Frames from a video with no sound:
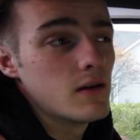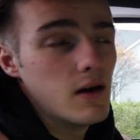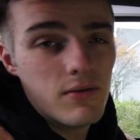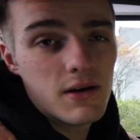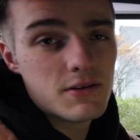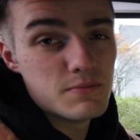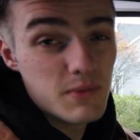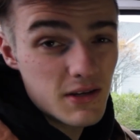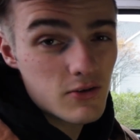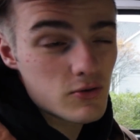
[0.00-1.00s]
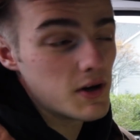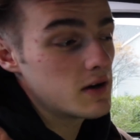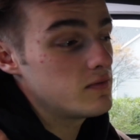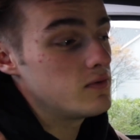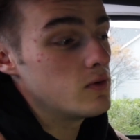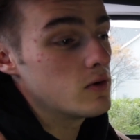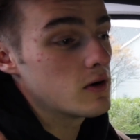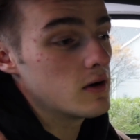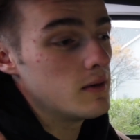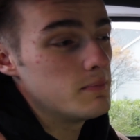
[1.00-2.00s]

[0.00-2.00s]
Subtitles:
I've had this mini truck for